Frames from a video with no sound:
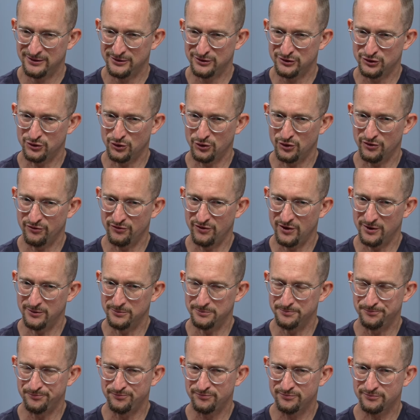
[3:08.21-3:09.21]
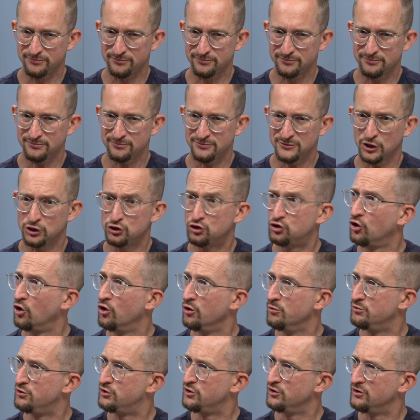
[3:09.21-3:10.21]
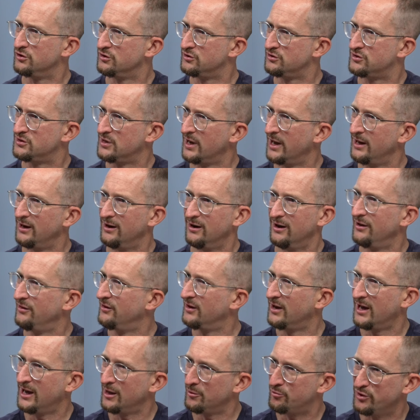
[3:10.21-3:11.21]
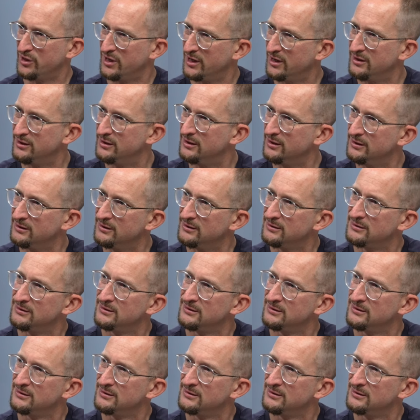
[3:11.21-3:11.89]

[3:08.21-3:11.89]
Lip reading: sort of tropes, you could say, like the happy ending.